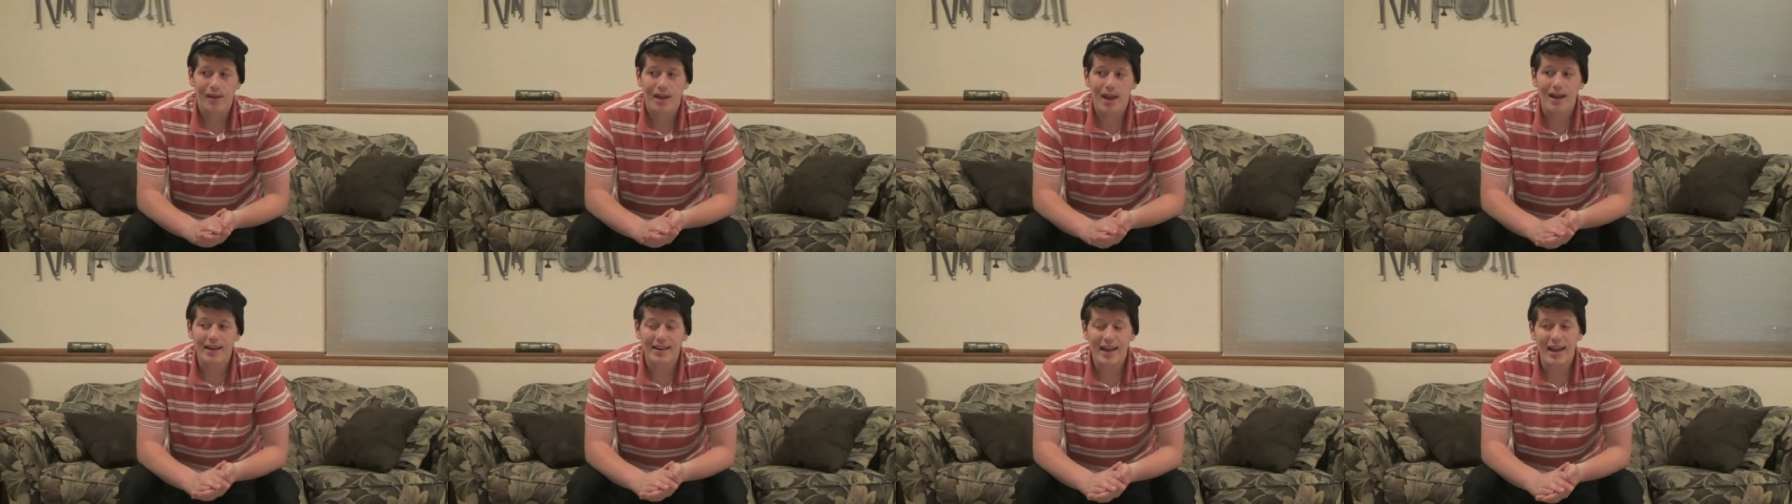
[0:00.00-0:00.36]

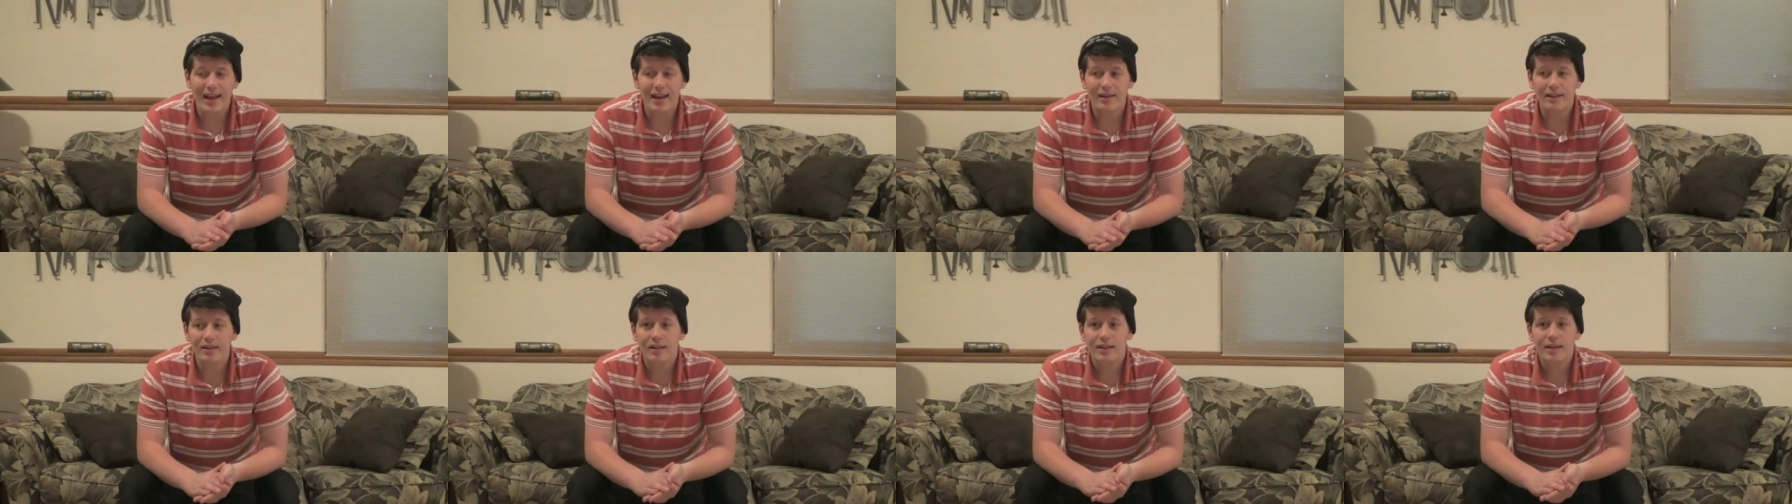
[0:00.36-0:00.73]

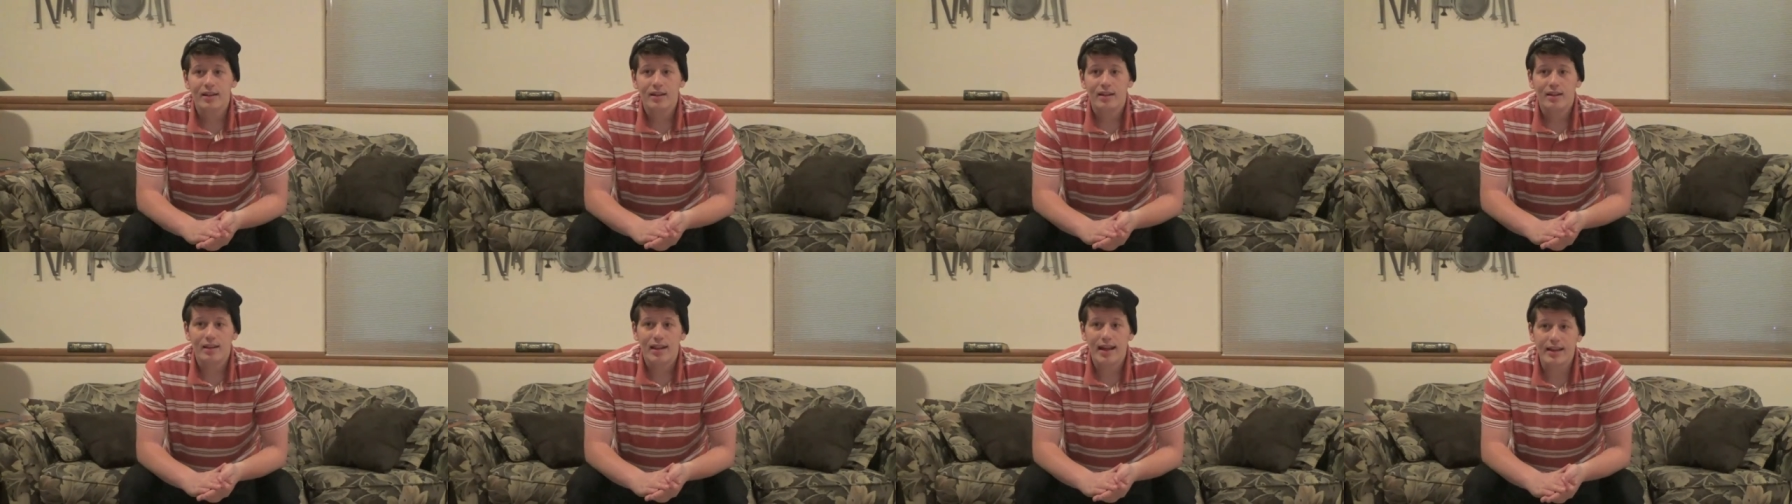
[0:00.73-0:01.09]
Again,
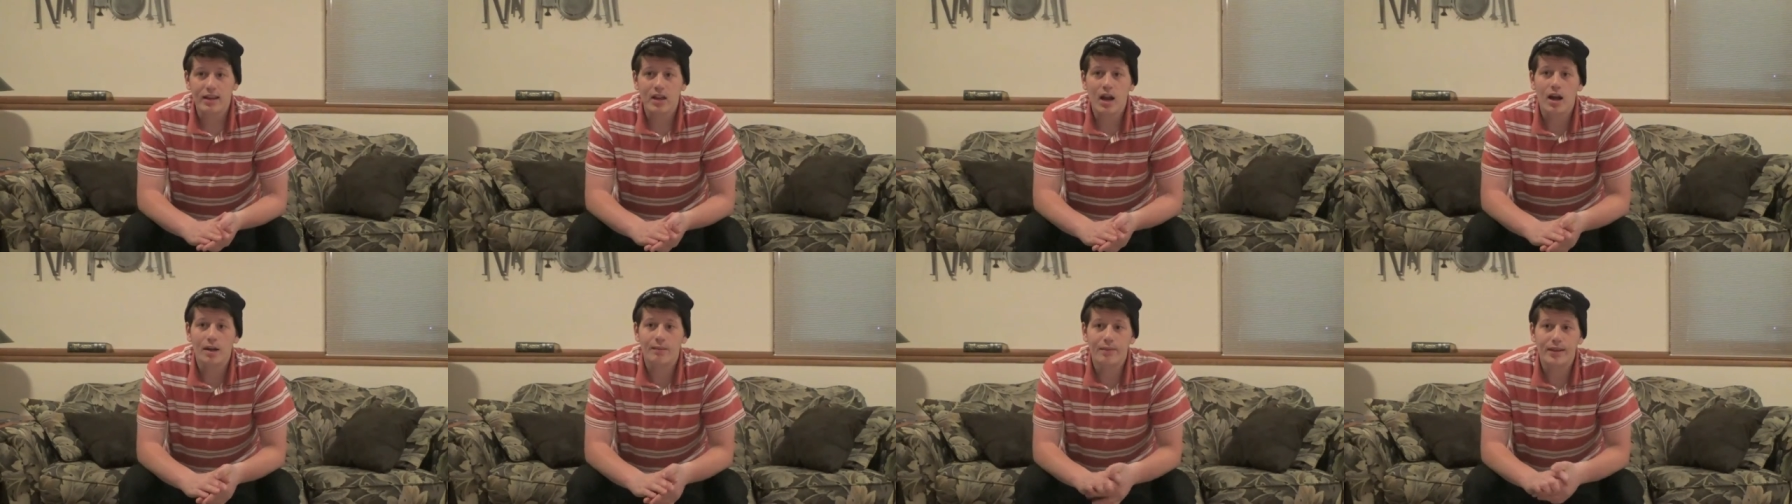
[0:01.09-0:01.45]
like,
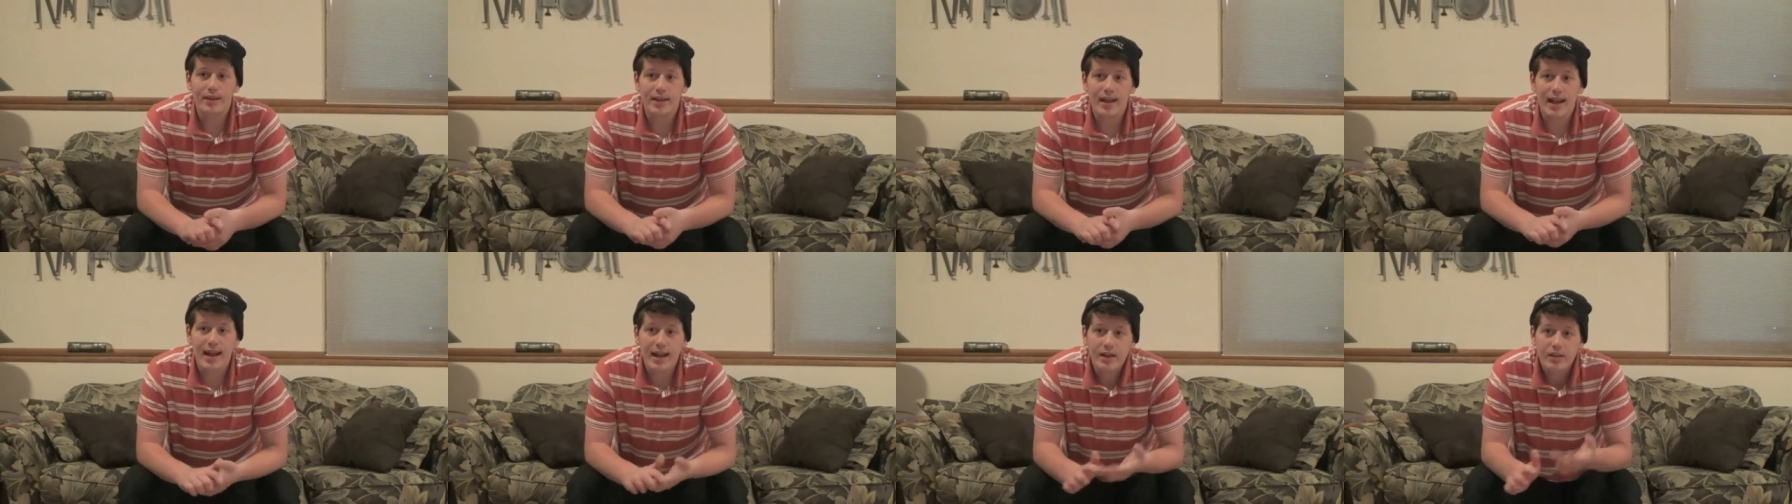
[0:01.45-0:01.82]

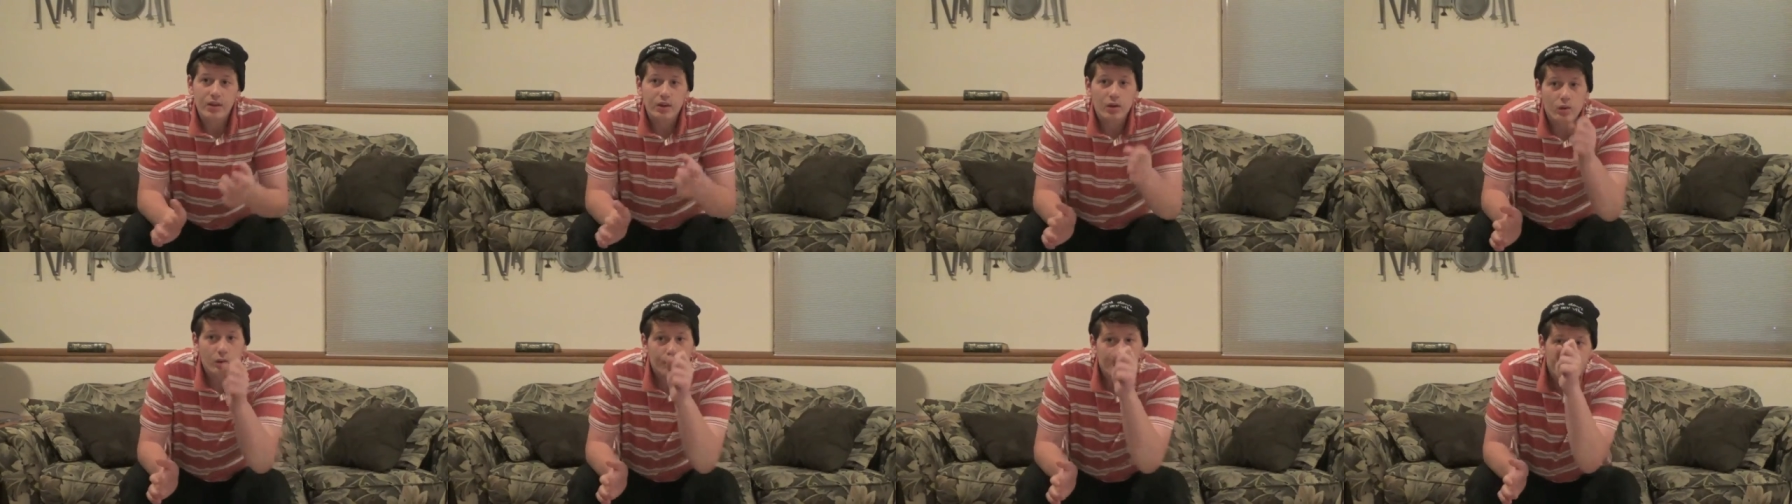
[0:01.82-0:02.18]
comment, and there will